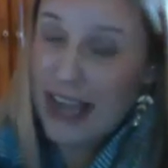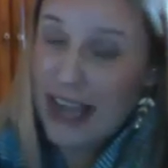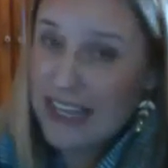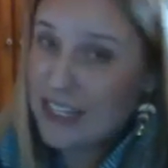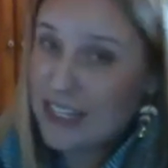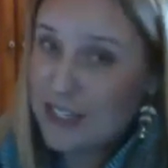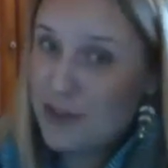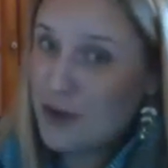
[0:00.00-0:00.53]
I
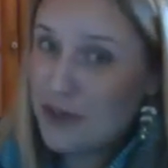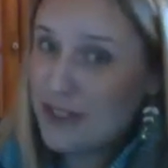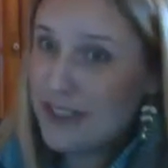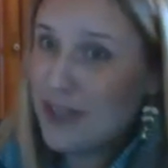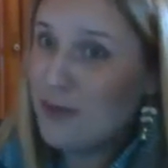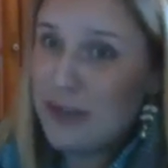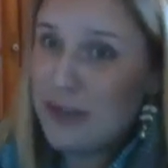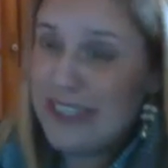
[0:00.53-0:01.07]
need to focus
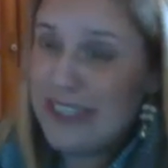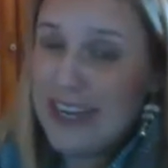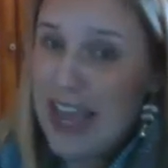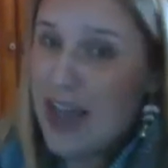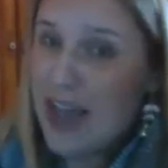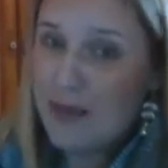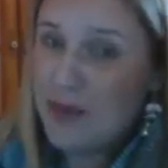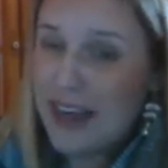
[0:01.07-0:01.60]
on what's going
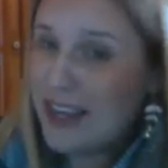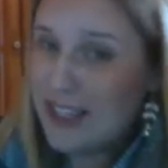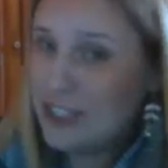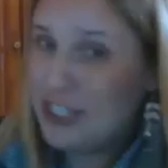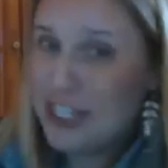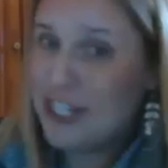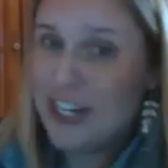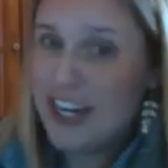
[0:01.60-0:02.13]
to happen
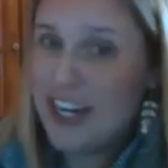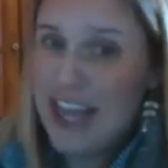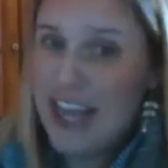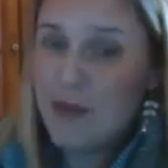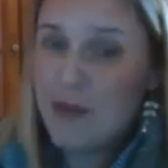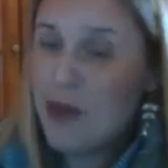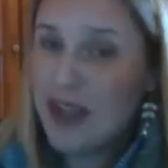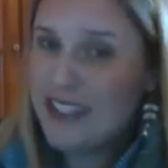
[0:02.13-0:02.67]
next year in
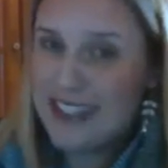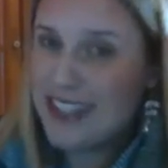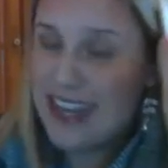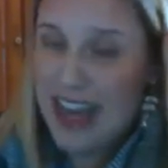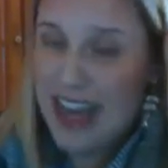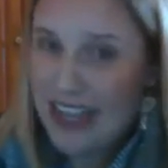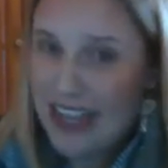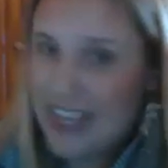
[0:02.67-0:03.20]
8 months
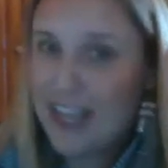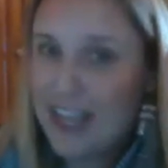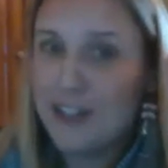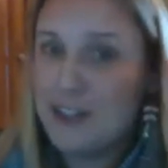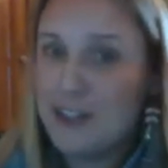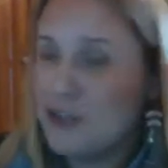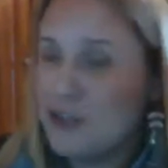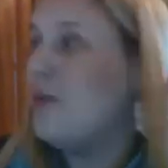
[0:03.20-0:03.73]
that I
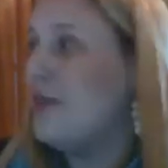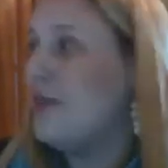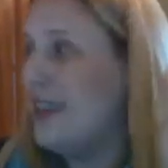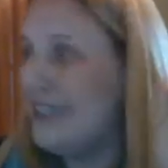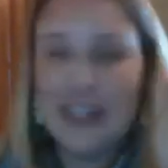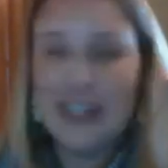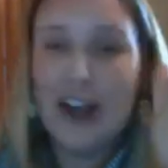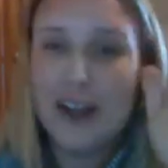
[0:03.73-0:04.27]
can't control, but
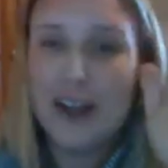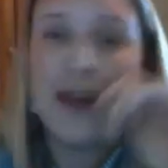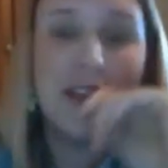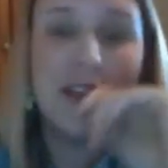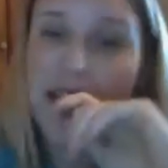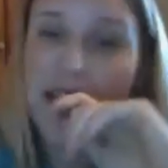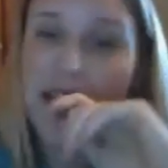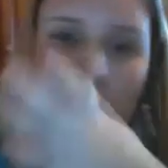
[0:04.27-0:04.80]
let's talk
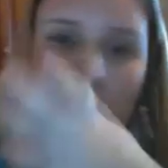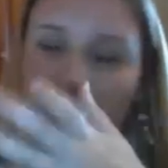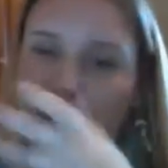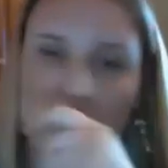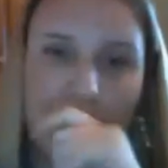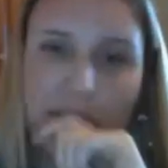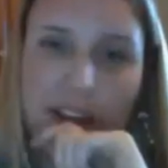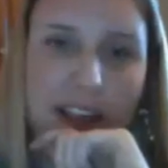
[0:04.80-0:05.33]
about that, when
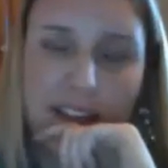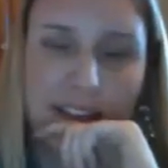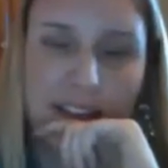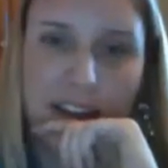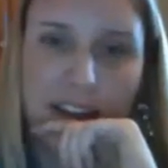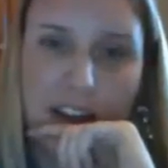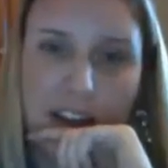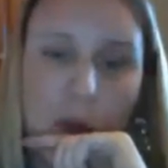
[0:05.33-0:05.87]
in
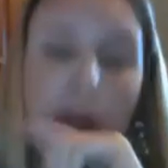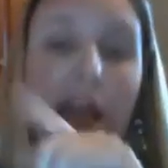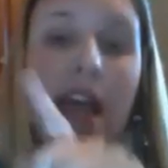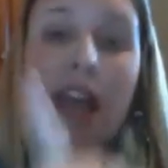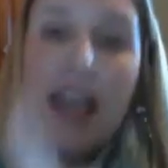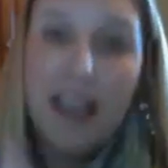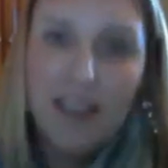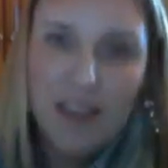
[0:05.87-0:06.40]
reality, no.
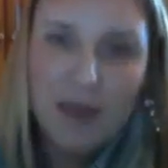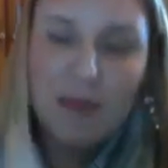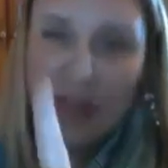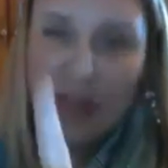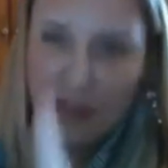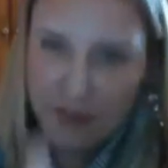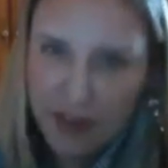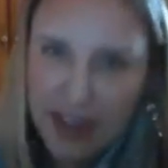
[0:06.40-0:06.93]

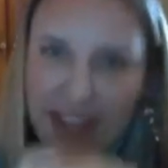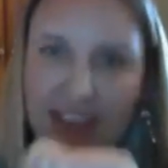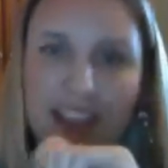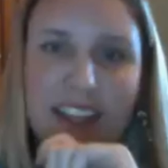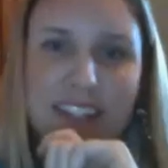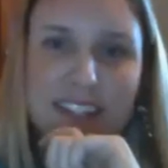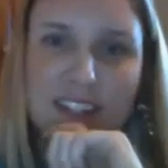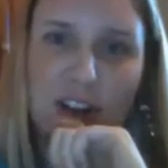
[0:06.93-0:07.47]
But the funny
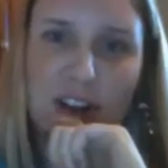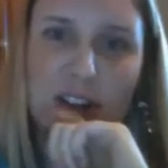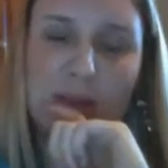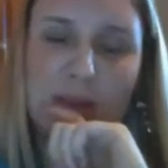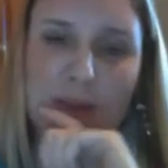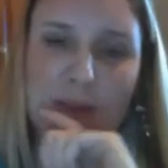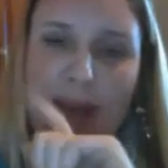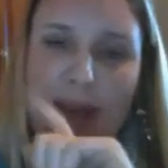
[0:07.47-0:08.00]
thing is, it all
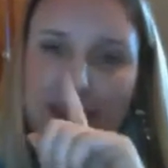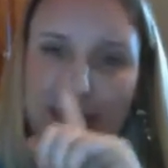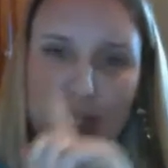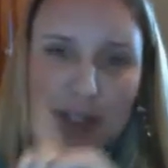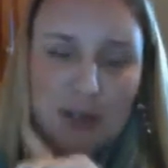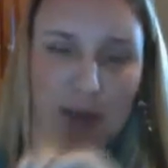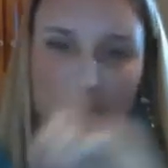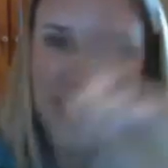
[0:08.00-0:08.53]
comes back
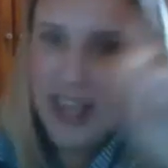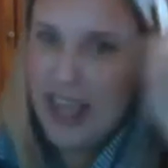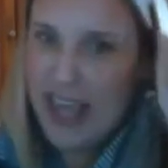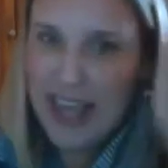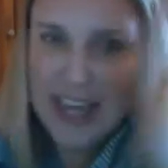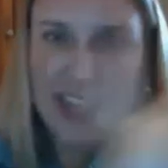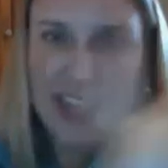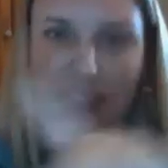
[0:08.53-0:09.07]
to
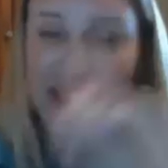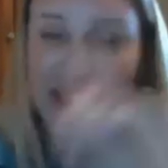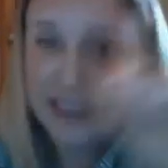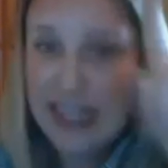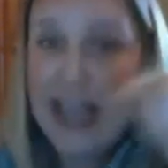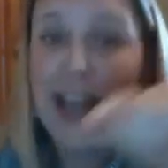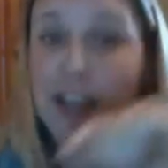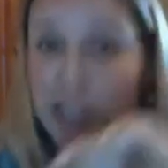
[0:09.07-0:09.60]
anything
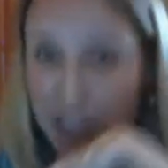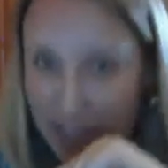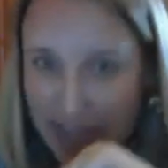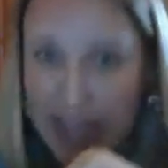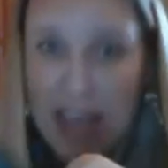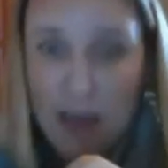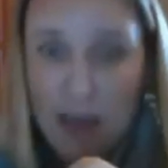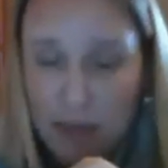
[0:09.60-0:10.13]
that's
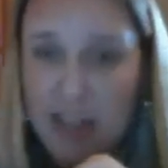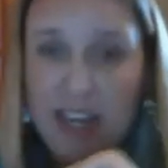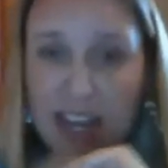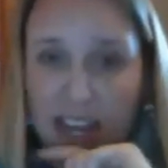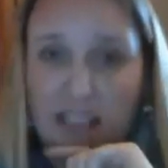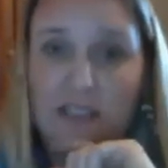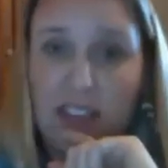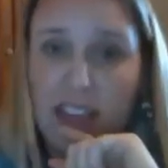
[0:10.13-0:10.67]
actually happened in
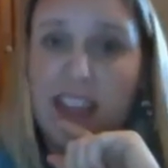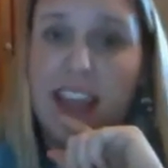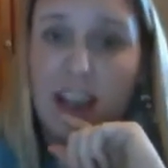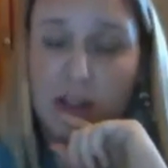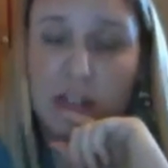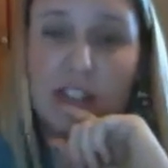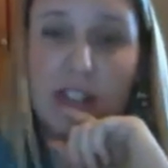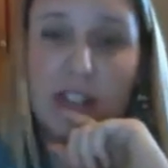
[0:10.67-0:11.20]
any of the
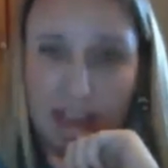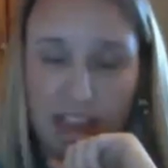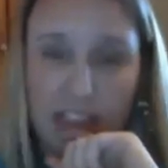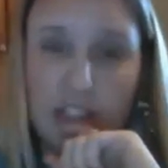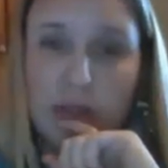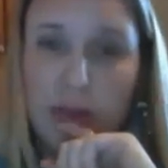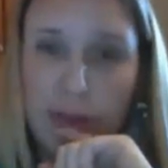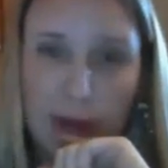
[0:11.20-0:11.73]
accounts, at
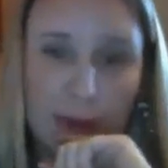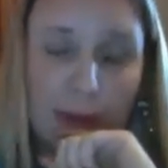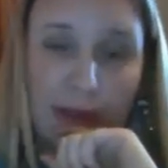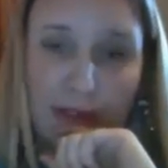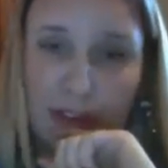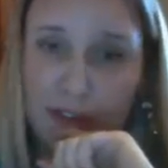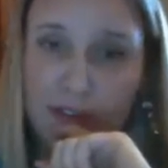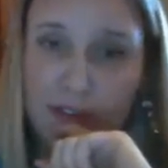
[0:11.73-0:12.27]
least 3
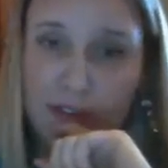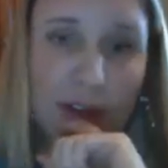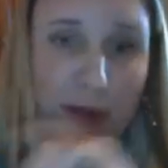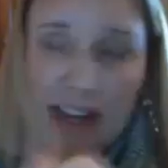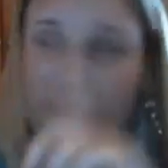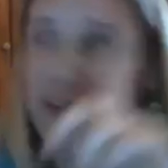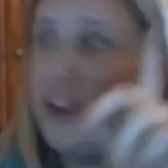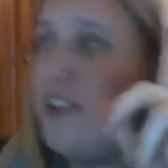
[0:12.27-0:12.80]
people have confirmed.
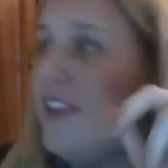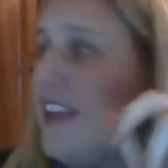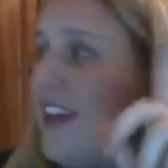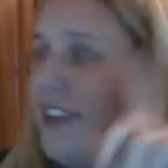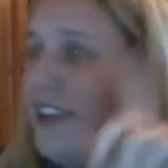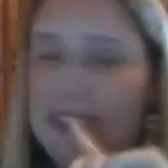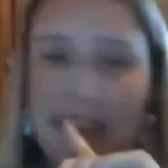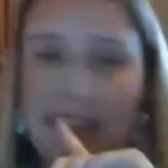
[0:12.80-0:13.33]
And everything
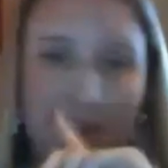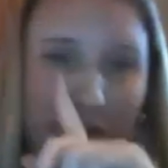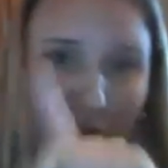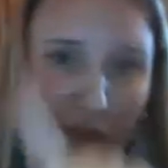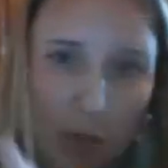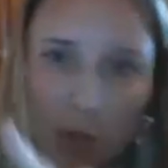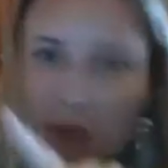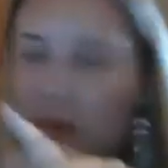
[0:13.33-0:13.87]
else that I've
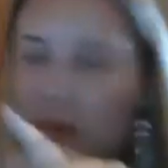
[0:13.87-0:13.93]
heard from